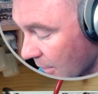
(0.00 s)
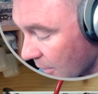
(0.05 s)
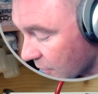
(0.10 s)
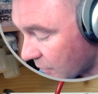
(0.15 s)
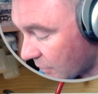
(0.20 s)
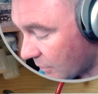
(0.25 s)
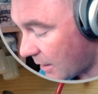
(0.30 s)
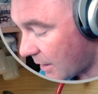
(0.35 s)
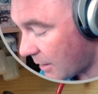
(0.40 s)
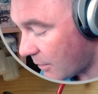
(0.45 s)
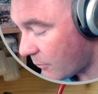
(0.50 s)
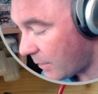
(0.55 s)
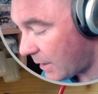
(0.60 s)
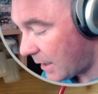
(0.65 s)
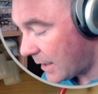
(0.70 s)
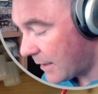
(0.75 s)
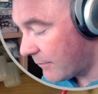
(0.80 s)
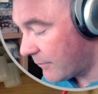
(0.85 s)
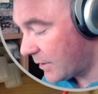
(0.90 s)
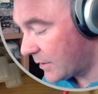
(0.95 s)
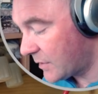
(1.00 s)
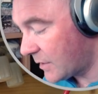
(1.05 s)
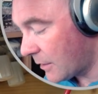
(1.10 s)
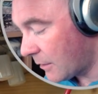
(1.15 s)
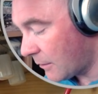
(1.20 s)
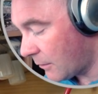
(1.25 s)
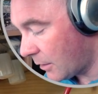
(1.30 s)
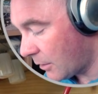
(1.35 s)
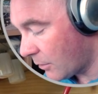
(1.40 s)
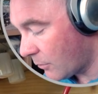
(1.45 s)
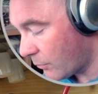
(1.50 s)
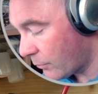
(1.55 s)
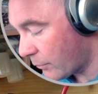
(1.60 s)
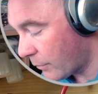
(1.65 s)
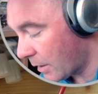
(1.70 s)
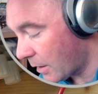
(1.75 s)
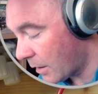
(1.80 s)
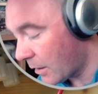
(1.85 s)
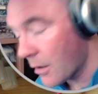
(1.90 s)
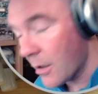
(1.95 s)
So now we have a scenario
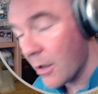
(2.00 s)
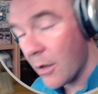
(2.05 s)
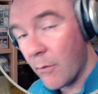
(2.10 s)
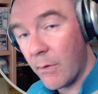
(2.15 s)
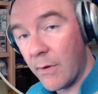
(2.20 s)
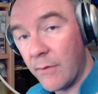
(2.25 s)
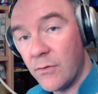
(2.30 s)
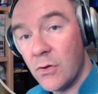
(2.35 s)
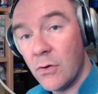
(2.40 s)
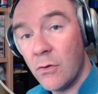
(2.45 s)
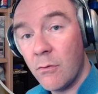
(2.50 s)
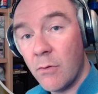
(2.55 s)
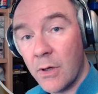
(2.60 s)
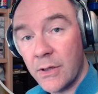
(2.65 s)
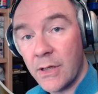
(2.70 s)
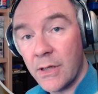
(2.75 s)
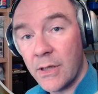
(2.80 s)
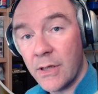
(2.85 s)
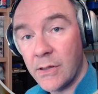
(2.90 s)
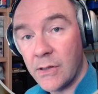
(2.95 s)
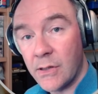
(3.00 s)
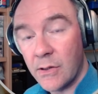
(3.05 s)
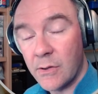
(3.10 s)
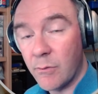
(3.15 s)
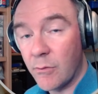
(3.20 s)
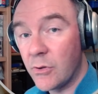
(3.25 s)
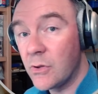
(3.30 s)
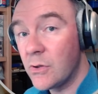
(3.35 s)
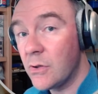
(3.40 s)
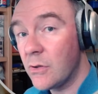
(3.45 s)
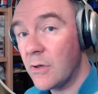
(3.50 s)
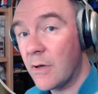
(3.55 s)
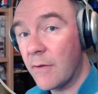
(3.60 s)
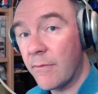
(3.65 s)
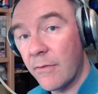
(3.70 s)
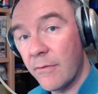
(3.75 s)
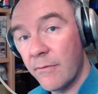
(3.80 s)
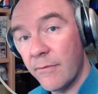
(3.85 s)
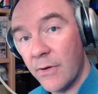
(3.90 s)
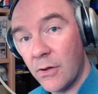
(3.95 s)
where we have two quantisers with two
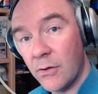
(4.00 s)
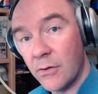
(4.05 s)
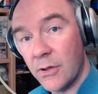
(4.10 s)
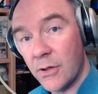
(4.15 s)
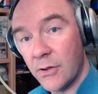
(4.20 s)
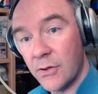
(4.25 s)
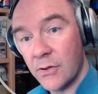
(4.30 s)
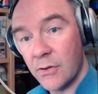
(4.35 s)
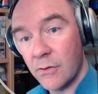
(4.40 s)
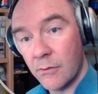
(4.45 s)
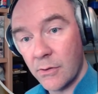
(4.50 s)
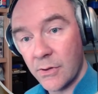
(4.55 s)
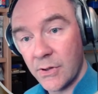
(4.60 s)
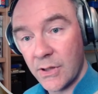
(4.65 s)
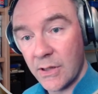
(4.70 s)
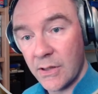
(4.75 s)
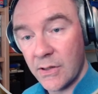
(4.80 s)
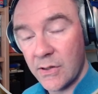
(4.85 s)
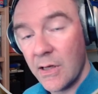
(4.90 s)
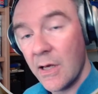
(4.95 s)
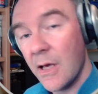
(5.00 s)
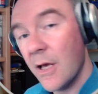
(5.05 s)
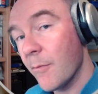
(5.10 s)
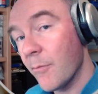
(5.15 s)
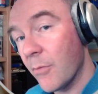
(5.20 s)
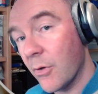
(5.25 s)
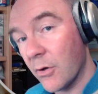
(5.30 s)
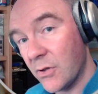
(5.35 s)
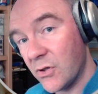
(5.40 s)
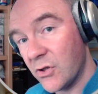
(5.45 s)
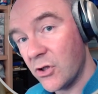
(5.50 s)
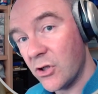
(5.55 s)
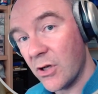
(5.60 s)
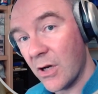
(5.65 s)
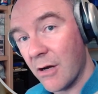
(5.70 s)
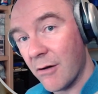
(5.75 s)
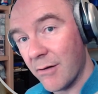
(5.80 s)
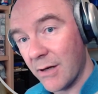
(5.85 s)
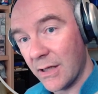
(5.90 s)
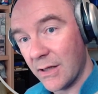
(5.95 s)
different voltage sources, but
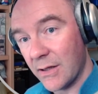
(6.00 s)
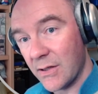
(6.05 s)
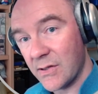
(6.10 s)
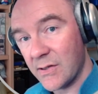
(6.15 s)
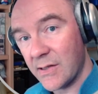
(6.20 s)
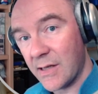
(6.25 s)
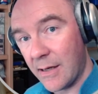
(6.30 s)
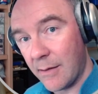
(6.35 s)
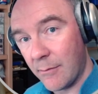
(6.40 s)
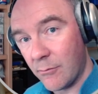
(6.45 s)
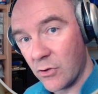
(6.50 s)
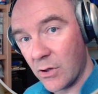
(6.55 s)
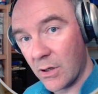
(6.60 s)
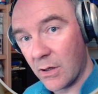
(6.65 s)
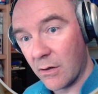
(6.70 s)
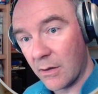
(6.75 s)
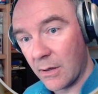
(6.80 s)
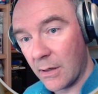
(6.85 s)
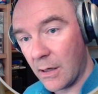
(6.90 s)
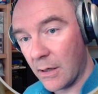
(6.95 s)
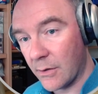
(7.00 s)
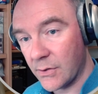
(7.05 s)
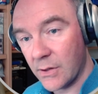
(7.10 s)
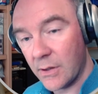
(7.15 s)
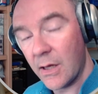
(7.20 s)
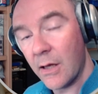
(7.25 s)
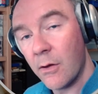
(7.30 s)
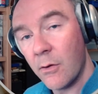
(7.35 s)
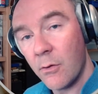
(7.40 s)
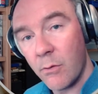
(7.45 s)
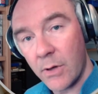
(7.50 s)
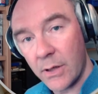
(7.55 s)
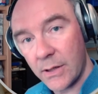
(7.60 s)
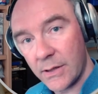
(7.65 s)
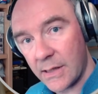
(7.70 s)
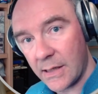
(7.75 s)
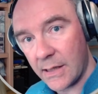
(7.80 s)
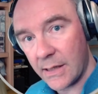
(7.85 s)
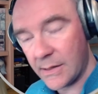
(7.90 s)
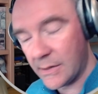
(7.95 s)
sharing the same trigger clock. So they'll
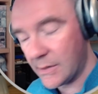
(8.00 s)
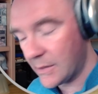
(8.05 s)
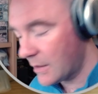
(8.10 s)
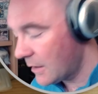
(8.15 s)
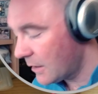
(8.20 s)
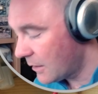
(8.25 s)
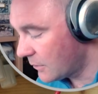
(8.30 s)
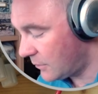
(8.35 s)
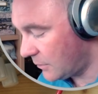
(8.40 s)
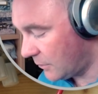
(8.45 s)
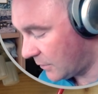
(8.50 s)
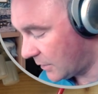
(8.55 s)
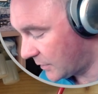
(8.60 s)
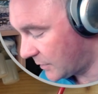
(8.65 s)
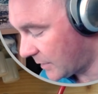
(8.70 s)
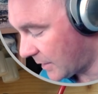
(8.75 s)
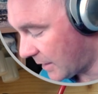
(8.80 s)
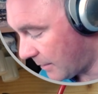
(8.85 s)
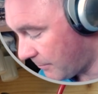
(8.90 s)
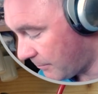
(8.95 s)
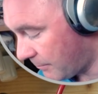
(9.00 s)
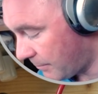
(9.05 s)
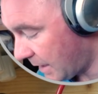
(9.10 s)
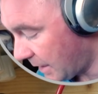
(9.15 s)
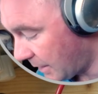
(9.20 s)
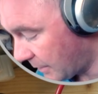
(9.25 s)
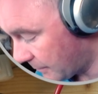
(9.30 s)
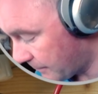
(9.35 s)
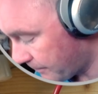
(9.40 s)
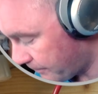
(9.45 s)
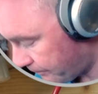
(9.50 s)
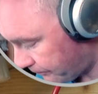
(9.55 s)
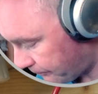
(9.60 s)
quantize to the same beat.